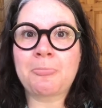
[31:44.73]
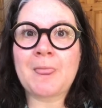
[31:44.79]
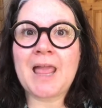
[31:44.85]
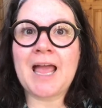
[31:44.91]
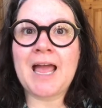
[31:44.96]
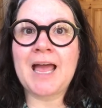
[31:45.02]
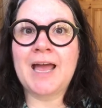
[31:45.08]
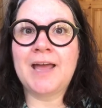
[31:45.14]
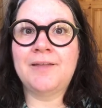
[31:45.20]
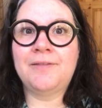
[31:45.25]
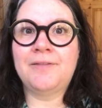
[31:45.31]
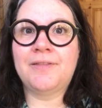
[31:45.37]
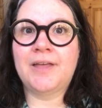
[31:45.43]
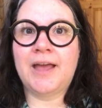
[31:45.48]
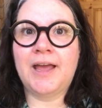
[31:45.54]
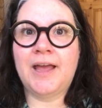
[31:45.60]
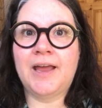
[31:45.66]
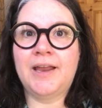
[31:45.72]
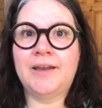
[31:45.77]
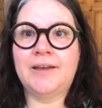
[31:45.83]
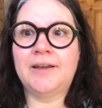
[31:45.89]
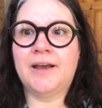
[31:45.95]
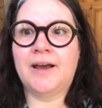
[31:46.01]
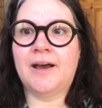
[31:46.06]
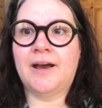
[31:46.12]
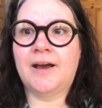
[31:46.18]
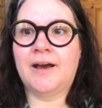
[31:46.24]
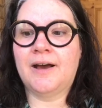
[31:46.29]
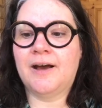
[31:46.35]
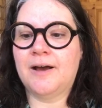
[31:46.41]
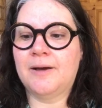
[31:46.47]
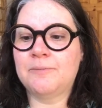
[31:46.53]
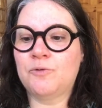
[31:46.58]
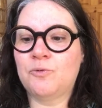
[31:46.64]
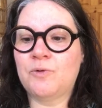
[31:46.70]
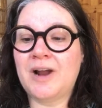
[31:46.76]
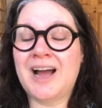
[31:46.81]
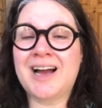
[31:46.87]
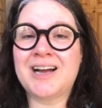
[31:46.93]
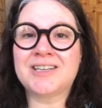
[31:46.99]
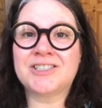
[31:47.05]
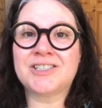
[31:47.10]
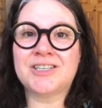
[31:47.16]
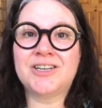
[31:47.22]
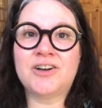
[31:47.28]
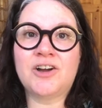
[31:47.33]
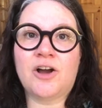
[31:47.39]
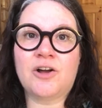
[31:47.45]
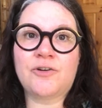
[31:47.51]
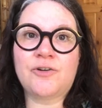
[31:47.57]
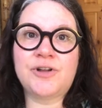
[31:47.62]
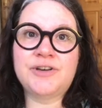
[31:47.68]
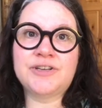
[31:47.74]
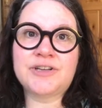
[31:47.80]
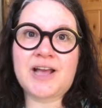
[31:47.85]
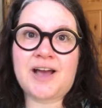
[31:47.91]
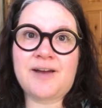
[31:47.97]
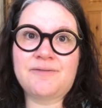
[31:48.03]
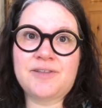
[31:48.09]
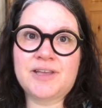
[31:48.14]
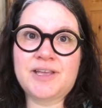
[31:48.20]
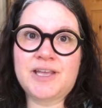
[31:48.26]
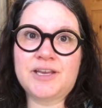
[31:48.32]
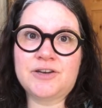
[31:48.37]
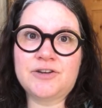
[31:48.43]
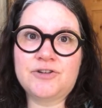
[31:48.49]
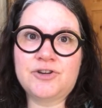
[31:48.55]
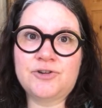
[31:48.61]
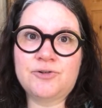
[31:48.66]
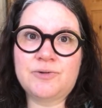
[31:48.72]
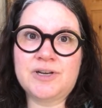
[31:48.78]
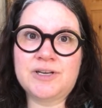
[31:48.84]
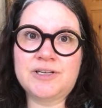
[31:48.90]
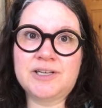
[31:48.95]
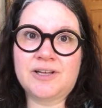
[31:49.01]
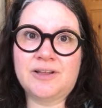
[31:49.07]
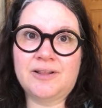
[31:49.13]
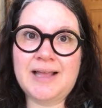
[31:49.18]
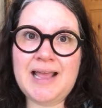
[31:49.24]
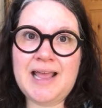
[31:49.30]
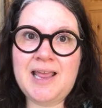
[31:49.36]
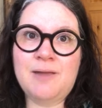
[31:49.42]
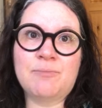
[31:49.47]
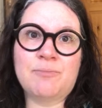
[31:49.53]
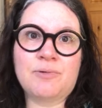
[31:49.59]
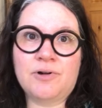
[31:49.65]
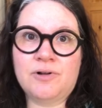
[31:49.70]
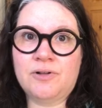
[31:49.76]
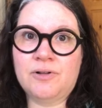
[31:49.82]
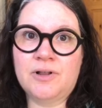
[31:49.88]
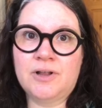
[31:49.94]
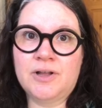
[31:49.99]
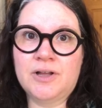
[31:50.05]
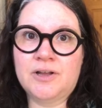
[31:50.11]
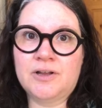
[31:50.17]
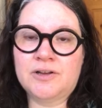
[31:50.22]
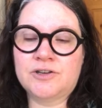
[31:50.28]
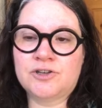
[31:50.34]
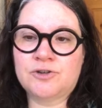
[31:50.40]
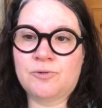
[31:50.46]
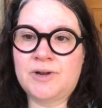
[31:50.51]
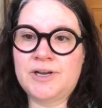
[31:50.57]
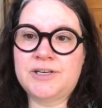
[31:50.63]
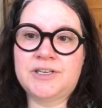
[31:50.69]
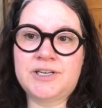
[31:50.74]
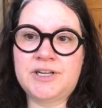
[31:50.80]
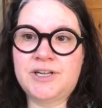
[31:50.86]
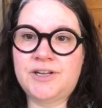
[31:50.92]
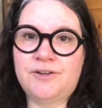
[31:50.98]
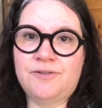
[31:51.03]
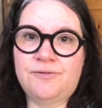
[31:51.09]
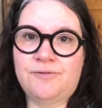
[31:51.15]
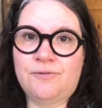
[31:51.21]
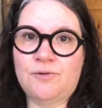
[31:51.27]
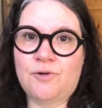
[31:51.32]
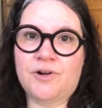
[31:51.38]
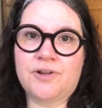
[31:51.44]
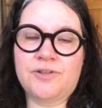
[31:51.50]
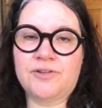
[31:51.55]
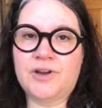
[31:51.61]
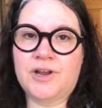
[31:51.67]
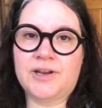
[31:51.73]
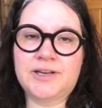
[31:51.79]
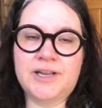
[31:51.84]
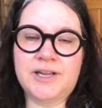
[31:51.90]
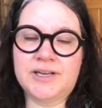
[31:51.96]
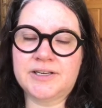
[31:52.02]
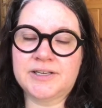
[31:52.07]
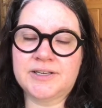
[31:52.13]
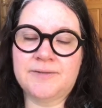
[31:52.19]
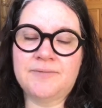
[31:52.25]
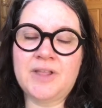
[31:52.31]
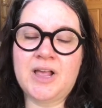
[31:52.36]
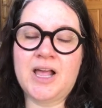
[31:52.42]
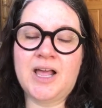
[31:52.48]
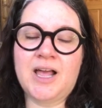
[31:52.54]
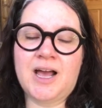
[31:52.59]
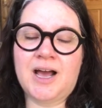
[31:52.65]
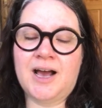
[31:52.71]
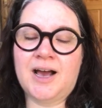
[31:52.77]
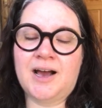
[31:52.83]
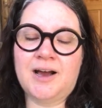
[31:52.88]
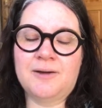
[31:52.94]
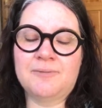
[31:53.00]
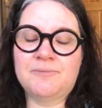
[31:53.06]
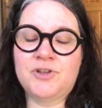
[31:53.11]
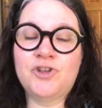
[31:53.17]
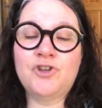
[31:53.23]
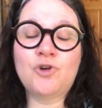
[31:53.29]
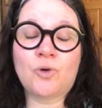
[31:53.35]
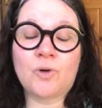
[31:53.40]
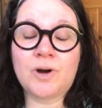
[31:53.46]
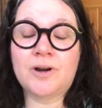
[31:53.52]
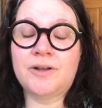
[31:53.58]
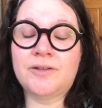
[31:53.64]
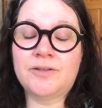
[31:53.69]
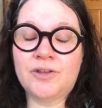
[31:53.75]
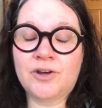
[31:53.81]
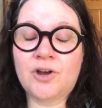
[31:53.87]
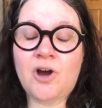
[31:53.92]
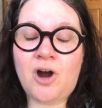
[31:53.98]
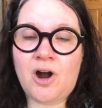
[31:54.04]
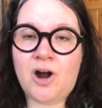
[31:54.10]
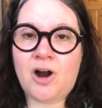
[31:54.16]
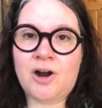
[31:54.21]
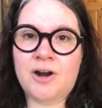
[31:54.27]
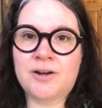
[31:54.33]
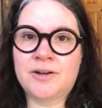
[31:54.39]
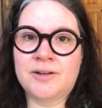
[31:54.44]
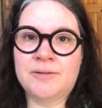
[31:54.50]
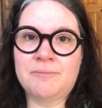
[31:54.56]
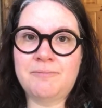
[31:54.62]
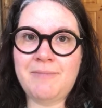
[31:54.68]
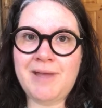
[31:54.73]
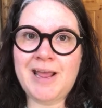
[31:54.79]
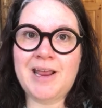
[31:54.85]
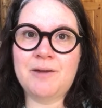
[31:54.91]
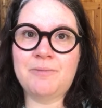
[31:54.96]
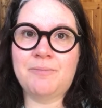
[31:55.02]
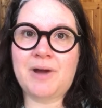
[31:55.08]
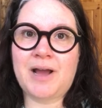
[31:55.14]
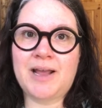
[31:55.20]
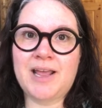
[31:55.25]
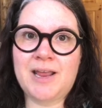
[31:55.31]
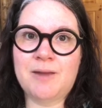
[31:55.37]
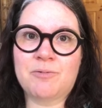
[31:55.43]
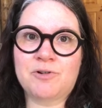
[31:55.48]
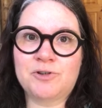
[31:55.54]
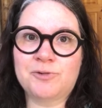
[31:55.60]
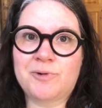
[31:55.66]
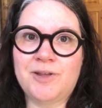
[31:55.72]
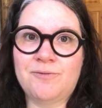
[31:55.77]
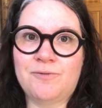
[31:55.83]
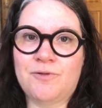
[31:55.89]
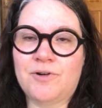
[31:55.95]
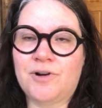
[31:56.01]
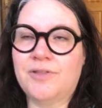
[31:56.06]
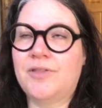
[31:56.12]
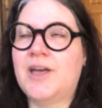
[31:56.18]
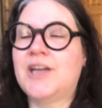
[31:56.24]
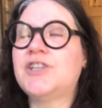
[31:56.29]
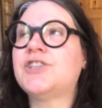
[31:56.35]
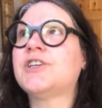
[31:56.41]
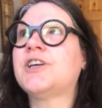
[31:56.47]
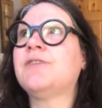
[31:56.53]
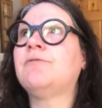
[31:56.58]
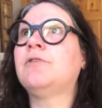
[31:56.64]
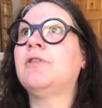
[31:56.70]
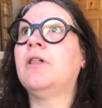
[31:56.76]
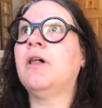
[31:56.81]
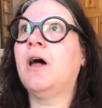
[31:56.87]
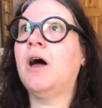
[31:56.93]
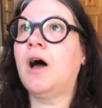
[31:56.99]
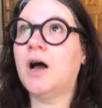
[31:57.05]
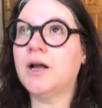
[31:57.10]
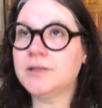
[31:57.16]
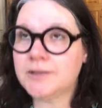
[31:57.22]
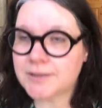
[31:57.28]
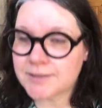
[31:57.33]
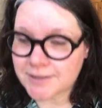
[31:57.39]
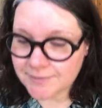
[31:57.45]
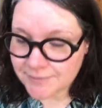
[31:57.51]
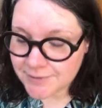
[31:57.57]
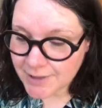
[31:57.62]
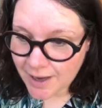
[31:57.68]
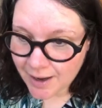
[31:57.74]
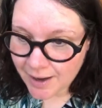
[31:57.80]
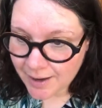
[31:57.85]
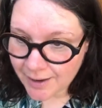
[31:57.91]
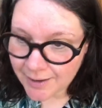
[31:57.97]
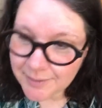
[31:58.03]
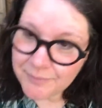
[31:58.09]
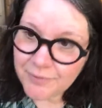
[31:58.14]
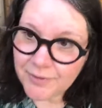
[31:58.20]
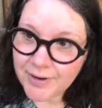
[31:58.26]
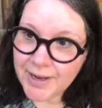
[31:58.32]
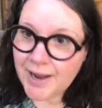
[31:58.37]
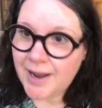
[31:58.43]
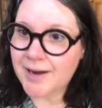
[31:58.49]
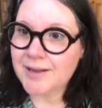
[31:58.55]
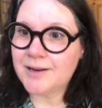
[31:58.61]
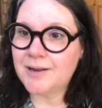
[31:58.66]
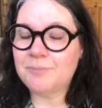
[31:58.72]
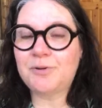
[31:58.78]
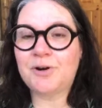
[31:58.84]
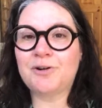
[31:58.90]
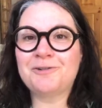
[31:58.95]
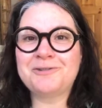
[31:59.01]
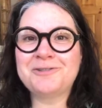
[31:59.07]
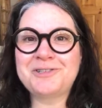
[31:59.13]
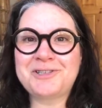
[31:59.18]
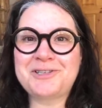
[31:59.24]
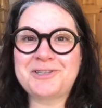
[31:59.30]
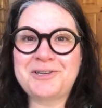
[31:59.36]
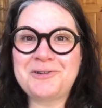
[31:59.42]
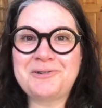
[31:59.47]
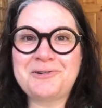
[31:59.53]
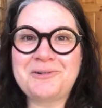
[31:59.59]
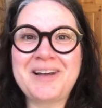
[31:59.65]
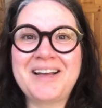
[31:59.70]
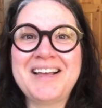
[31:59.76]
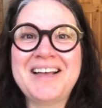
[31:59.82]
And then we're actually not going to have the kit due until April 24th, not kit. The card made by April 24th. That should give lots of time for Canada Post to